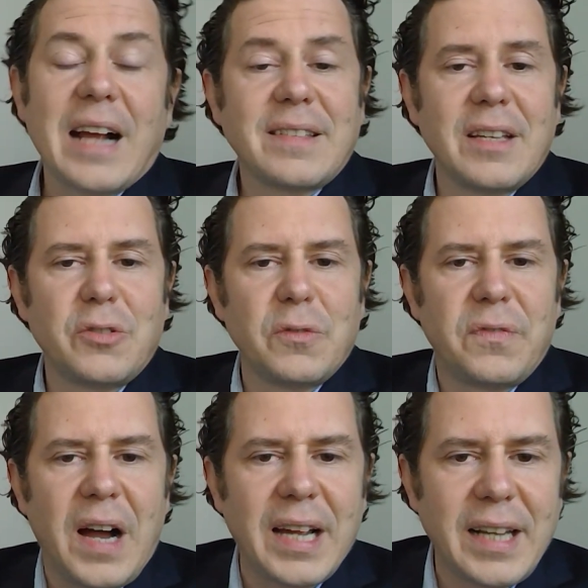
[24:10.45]
access to
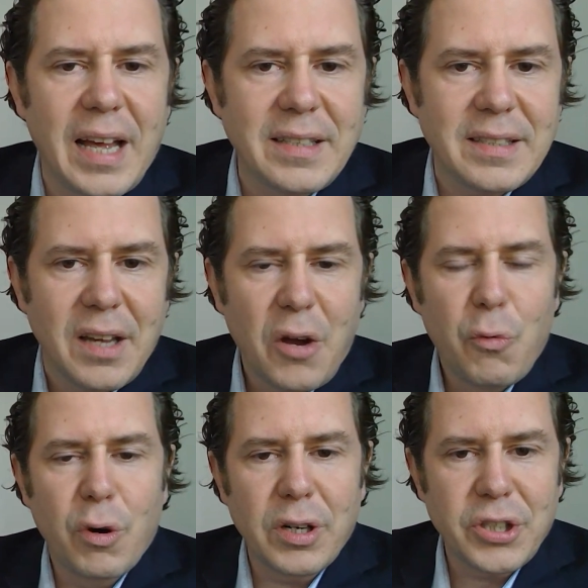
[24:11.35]
finance
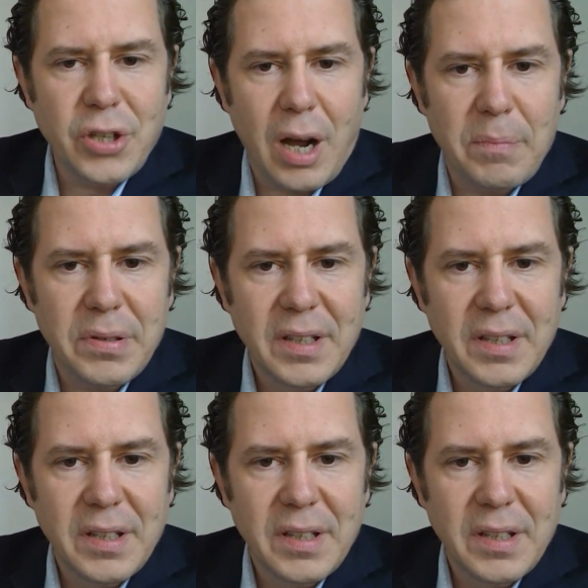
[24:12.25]
workshop